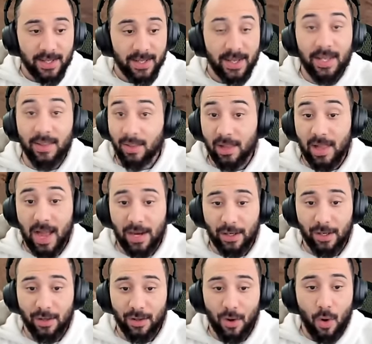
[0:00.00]
in the
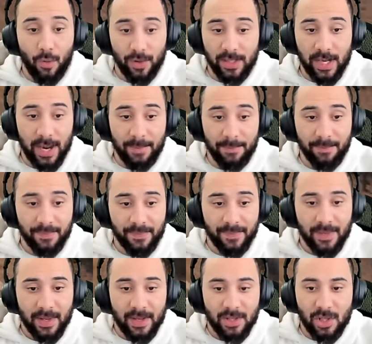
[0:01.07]
locker over time.
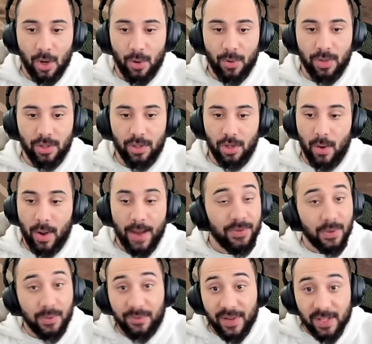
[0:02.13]
So you don't have
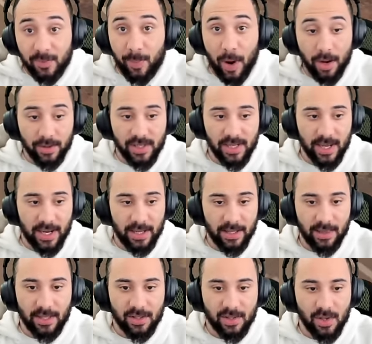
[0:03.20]
to invest parts into
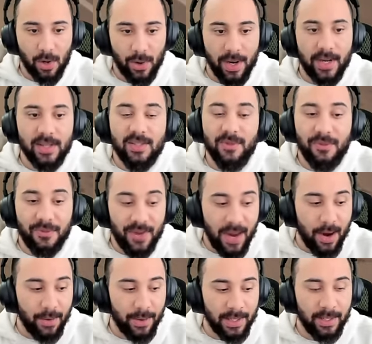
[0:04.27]
anything. So it is
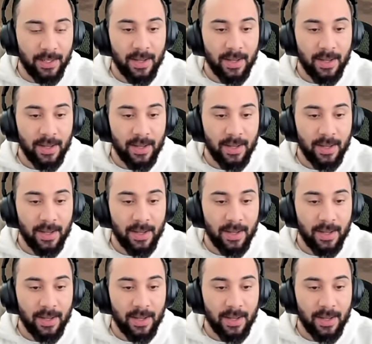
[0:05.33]
very,